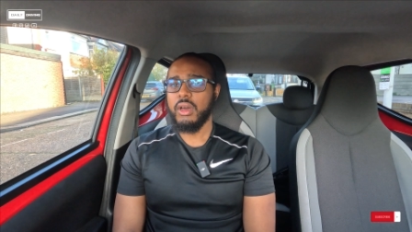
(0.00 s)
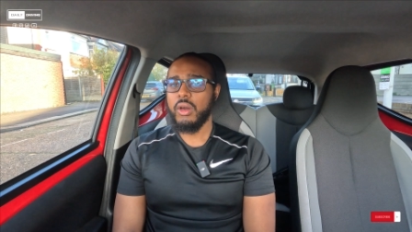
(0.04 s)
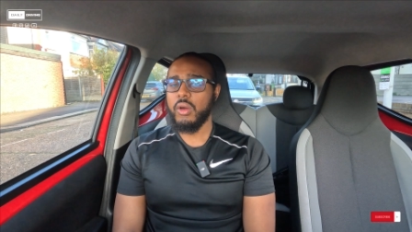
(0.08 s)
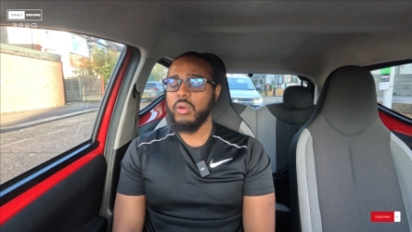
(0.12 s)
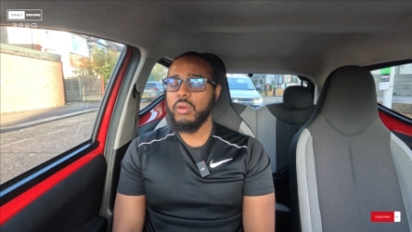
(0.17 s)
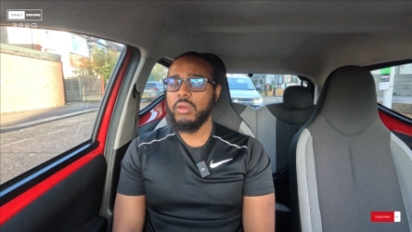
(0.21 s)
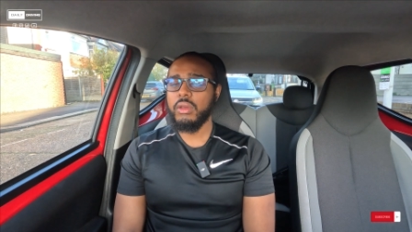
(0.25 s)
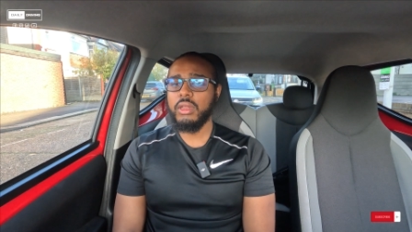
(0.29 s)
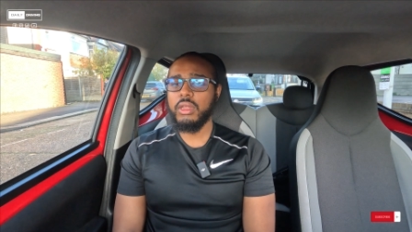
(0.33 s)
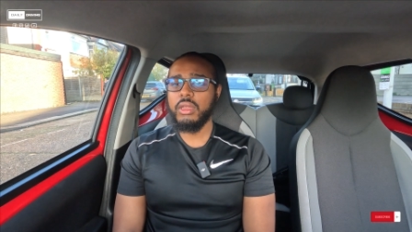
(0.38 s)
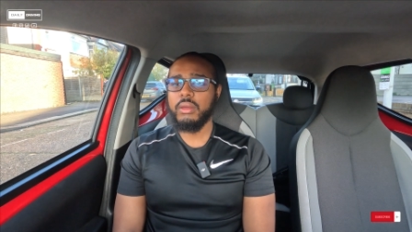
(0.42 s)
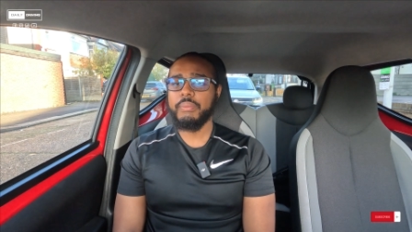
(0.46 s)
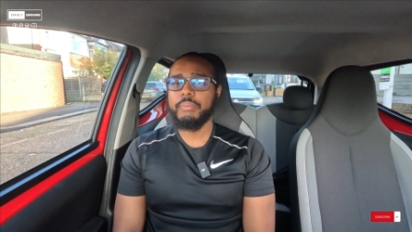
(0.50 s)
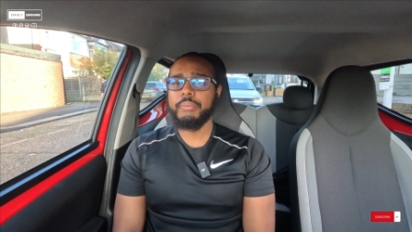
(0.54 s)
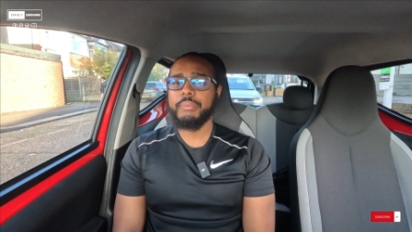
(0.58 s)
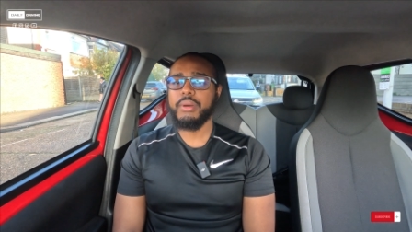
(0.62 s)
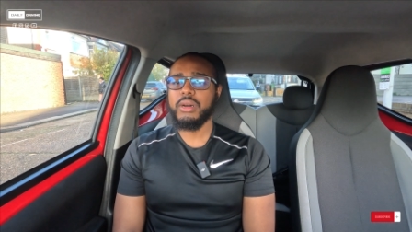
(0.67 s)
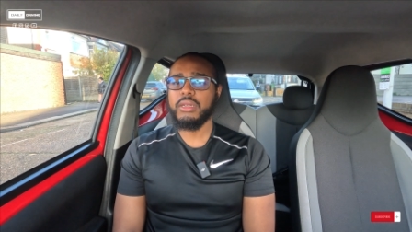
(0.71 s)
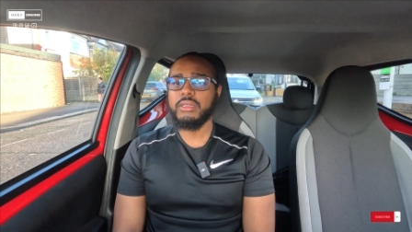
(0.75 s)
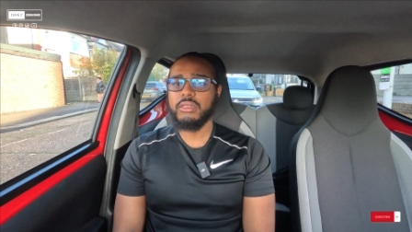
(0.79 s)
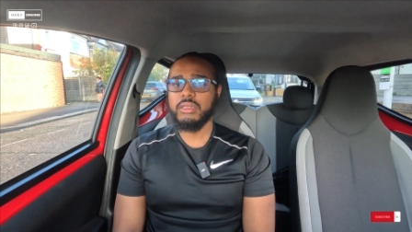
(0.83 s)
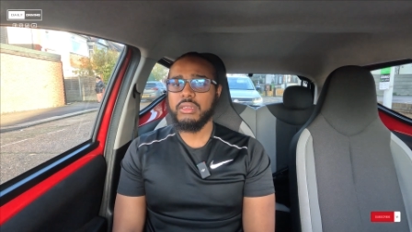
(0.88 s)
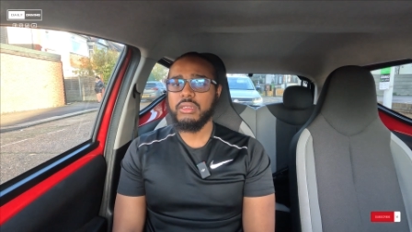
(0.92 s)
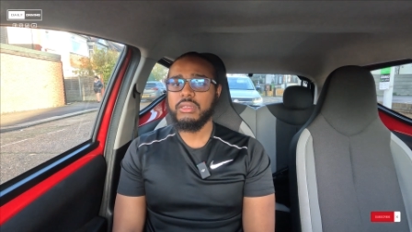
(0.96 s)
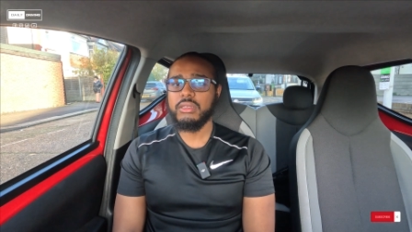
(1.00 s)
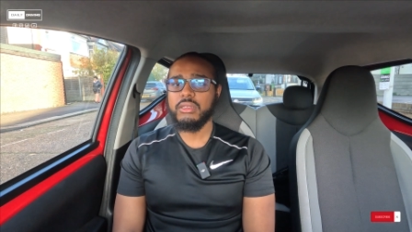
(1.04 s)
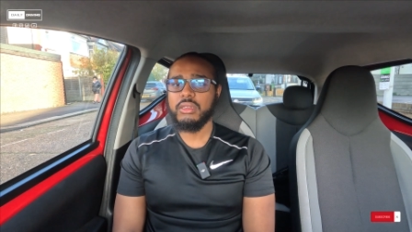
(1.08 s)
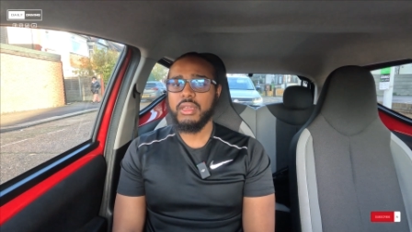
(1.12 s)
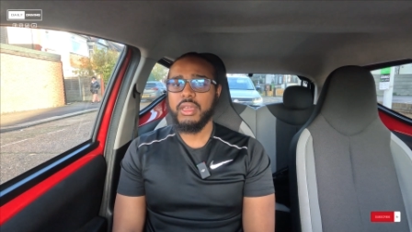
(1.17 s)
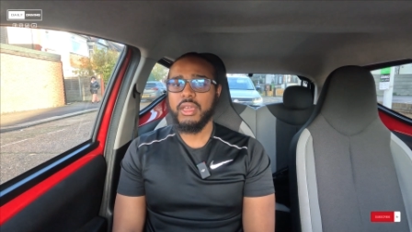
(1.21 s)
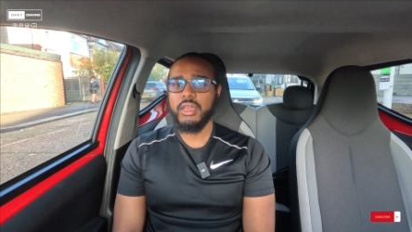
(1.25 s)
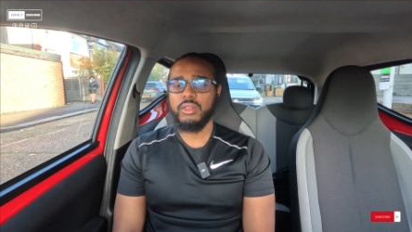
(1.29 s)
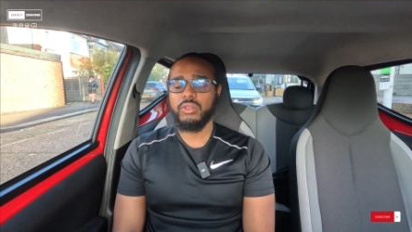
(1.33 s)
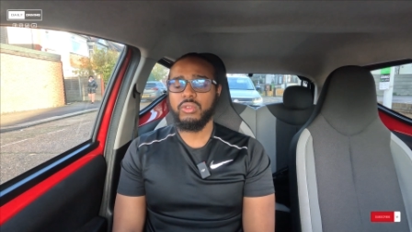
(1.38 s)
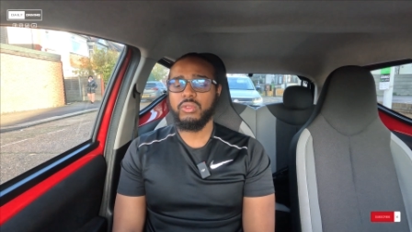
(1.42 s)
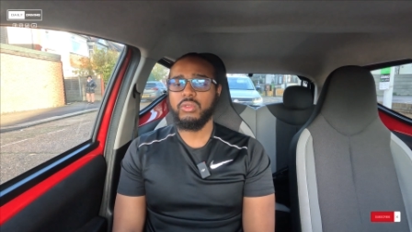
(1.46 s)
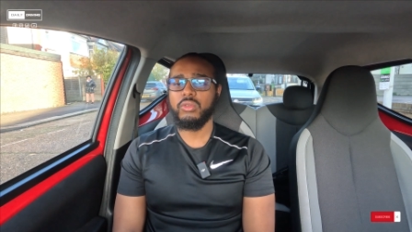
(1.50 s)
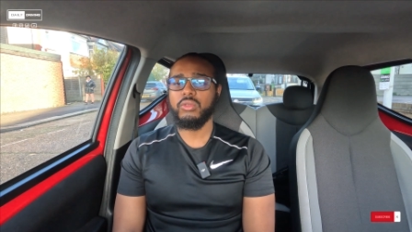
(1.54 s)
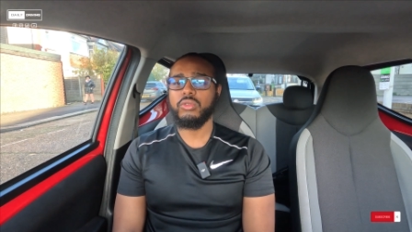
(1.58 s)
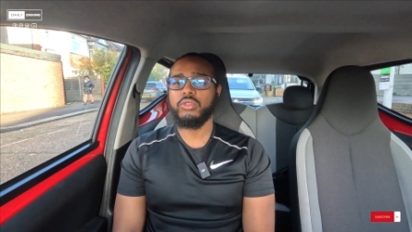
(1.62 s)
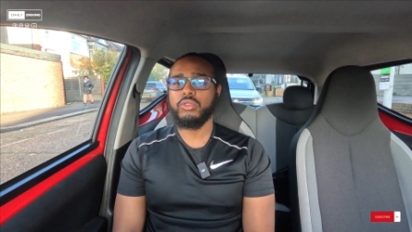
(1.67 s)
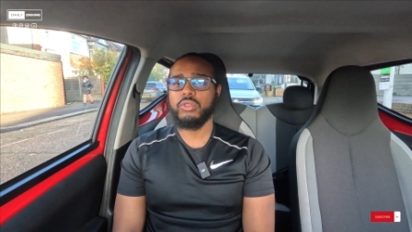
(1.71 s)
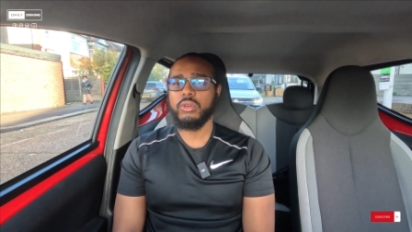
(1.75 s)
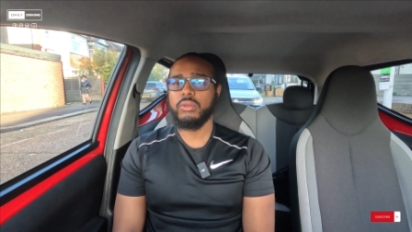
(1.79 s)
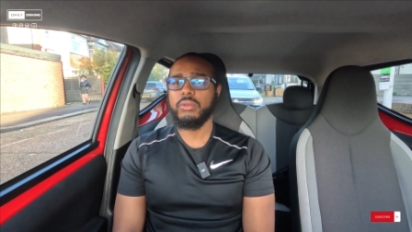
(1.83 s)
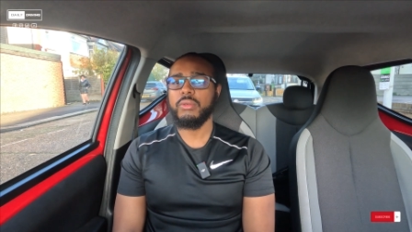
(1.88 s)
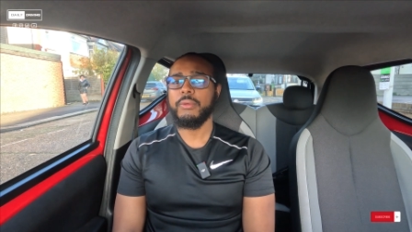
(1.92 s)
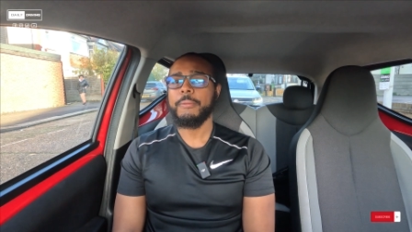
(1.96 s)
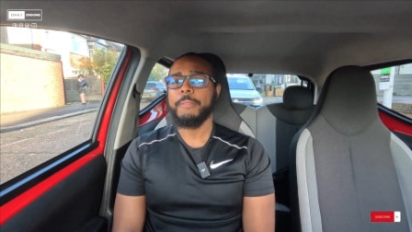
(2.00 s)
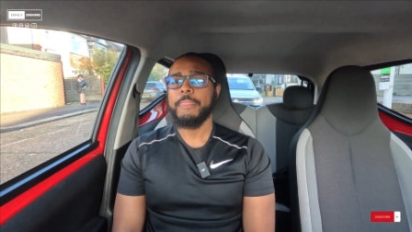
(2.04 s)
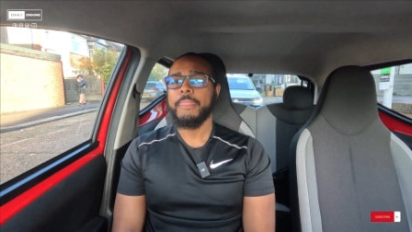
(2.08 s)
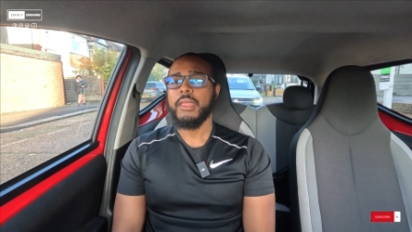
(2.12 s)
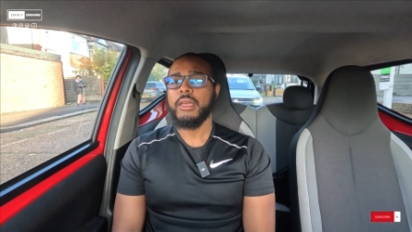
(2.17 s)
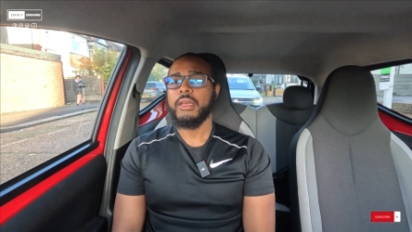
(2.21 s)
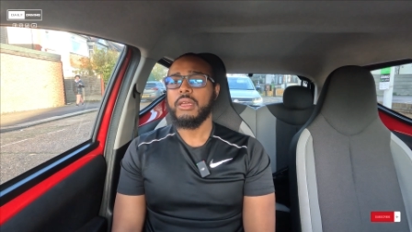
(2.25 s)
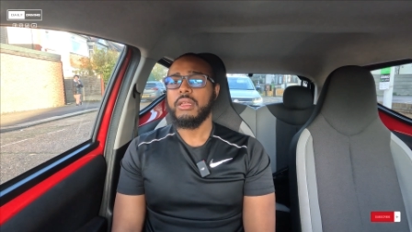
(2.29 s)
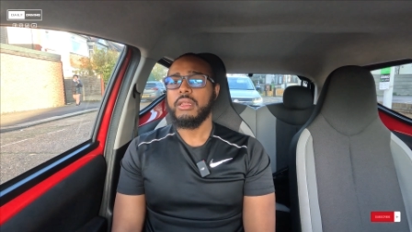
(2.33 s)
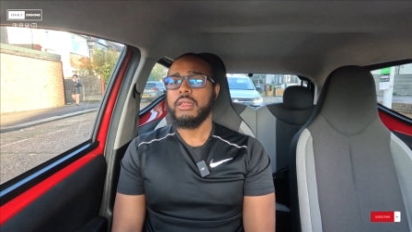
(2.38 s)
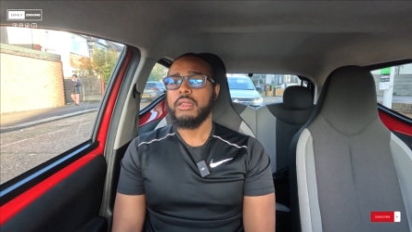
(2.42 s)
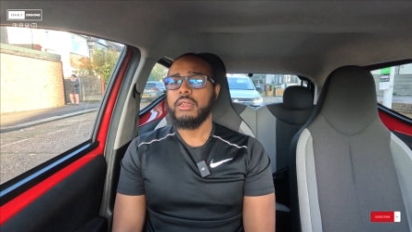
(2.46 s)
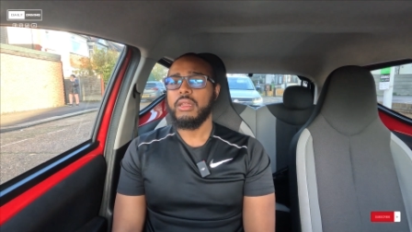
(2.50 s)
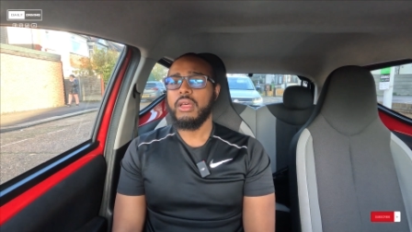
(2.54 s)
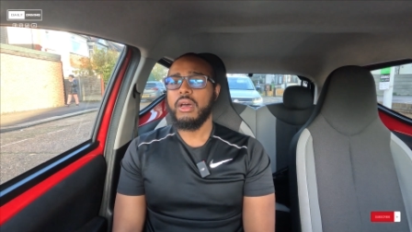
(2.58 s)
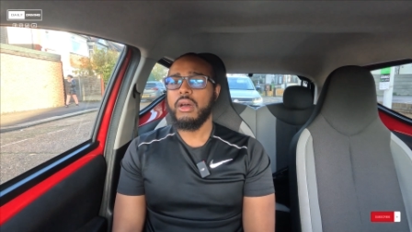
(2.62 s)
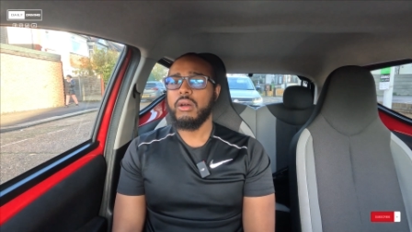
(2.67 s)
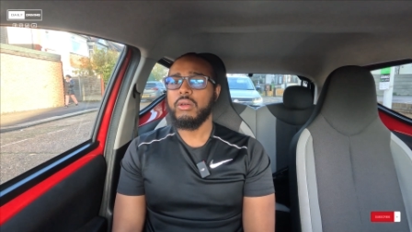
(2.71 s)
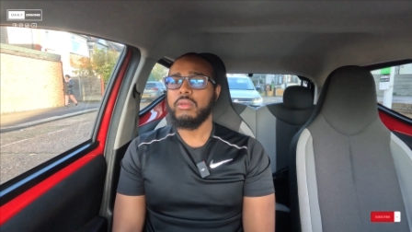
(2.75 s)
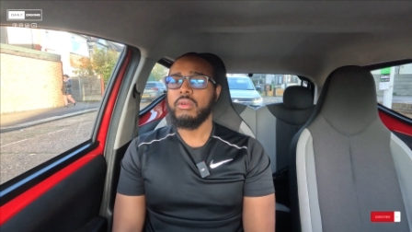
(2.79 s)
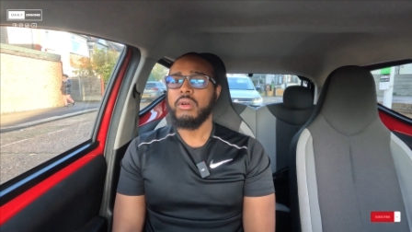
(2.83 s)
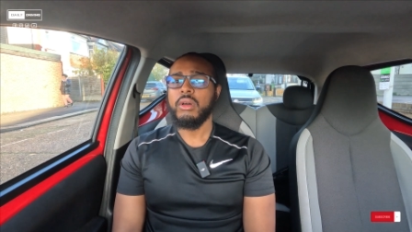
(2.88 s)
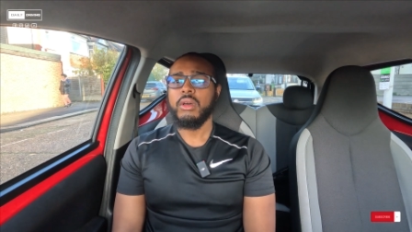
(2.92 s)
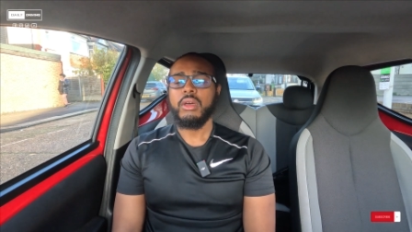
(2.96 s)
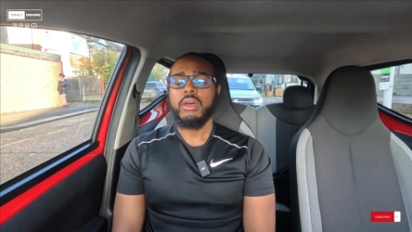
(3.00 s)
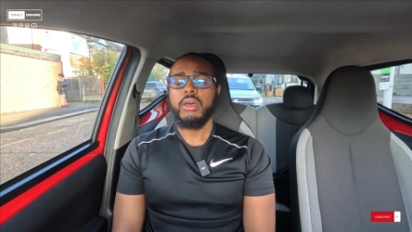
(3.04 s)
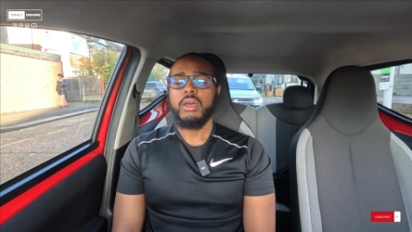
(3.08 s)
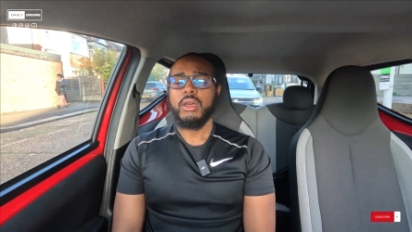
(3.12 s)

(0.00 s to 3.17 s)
Only buses can do so. Now